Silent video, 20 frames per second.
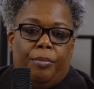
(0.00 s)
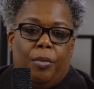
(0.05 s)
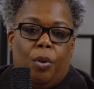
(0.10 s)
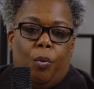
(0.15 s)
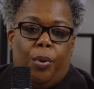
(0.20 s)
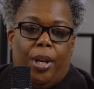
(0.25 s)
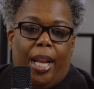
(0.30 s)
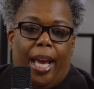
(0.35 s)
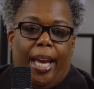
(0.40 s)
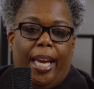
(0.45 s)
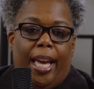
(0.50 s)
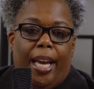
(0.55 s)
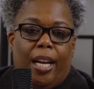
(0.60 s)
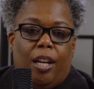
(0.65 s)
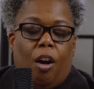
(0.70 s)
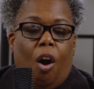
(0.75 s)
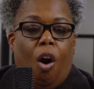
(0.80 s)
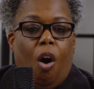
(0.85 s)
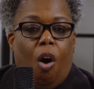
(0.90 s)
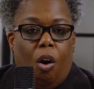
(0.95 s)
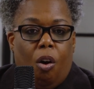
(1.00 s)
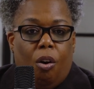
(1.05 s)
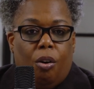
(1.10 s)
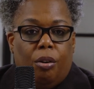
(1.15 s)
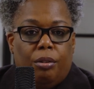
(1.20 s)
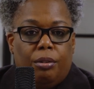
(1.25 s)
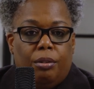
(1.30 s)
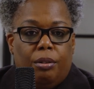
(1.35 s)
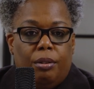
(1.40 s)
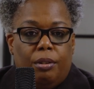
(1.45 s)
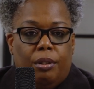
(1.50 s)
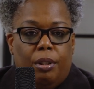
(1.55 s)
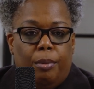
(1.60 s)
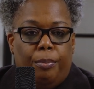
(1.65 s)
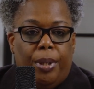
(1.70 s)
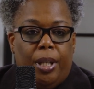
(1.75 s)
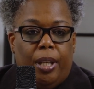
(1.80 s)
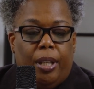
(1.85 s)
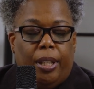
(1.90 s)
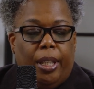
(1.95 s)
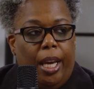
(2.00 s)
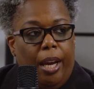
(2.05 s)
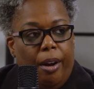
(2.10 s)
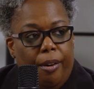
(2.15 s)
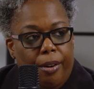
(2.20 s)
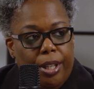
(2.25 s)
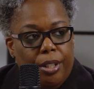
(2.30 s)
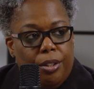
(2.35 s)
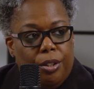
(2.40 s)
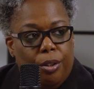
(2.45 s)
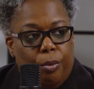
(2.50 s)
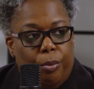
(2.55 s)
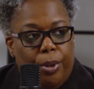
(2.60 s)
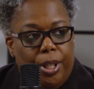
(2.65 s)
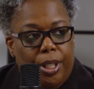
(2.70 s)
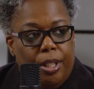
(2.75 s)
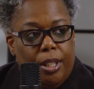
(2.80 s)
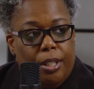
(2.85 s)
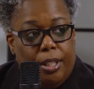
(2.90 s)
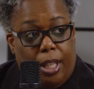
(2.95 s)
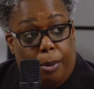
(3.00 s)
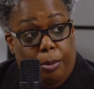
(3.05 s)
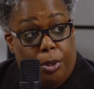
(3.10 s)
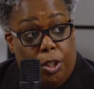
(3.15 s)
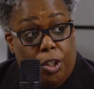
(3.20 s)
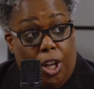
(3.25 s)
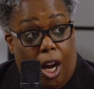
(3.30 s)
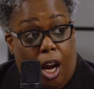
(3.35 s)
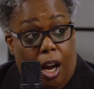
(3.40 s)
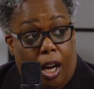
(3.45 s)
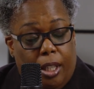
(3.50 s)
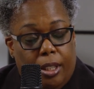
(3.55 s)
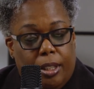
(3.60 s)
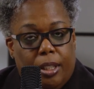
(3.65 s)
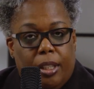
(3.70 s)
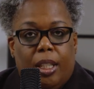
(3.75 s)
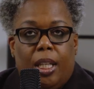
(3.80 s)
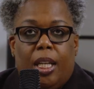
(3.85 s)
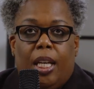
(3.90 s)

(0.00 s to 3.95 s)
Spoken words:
when I got called to be a character witness, I was shocked.